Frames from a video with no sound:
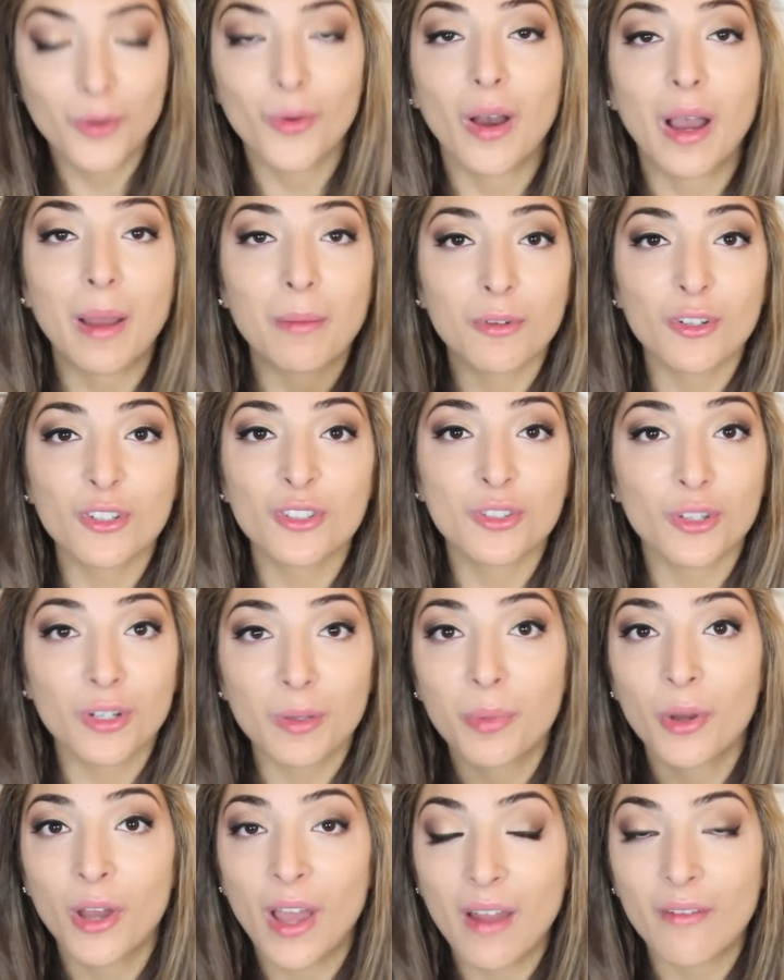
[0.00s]
You know what? I'm just
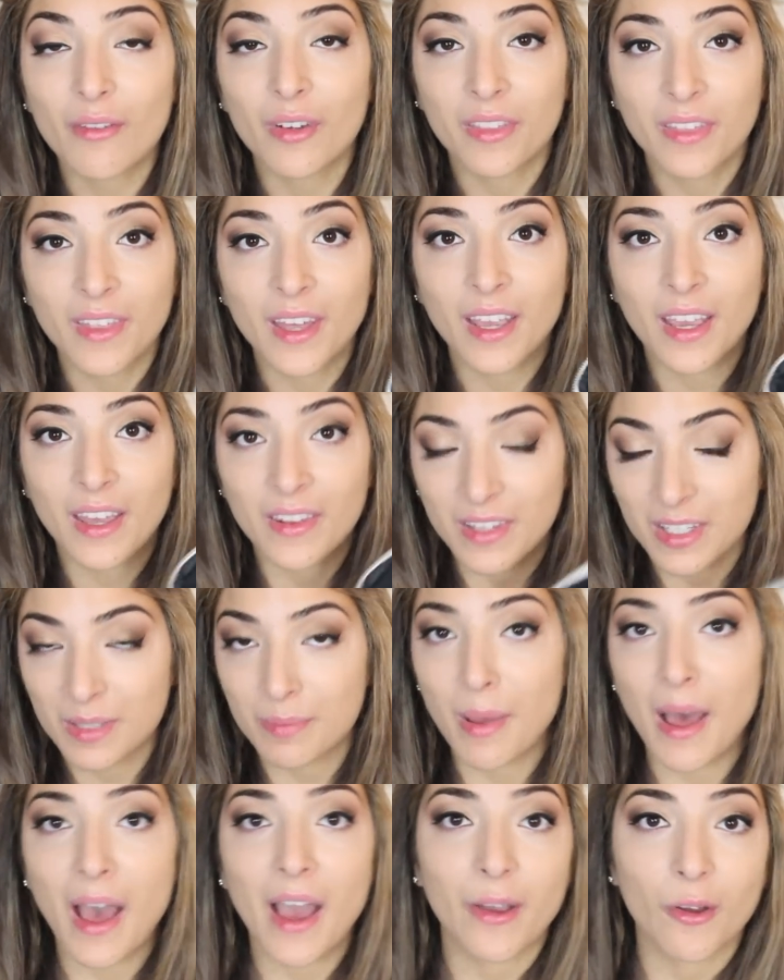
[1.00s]
gonna put everything in
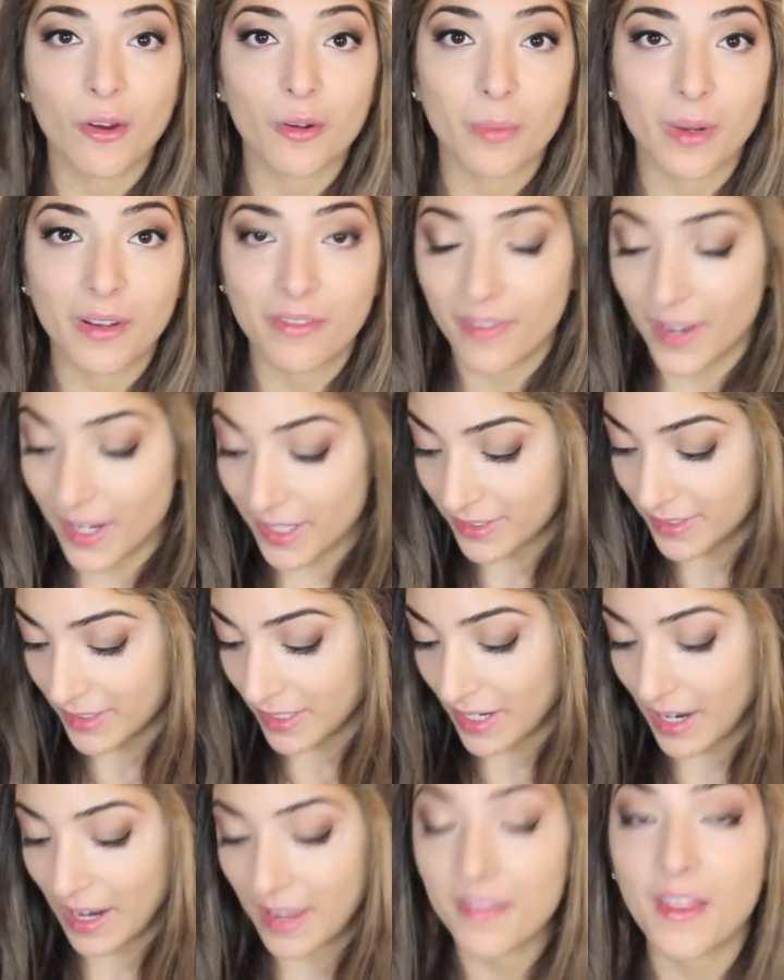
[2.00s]
this bag on my face
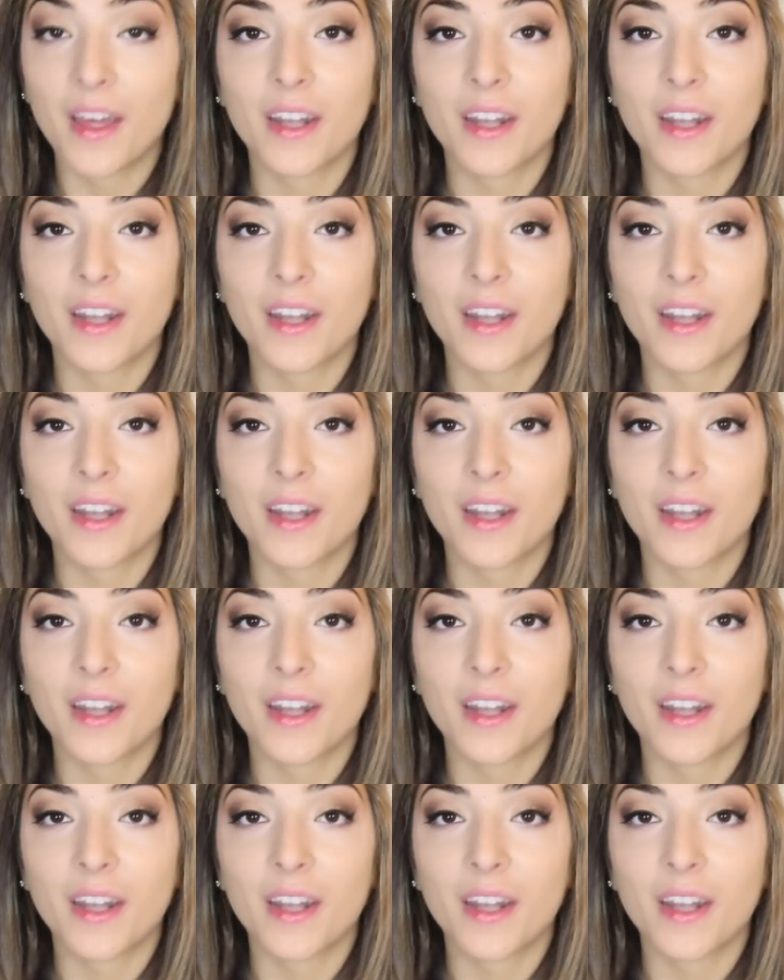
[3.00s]
today.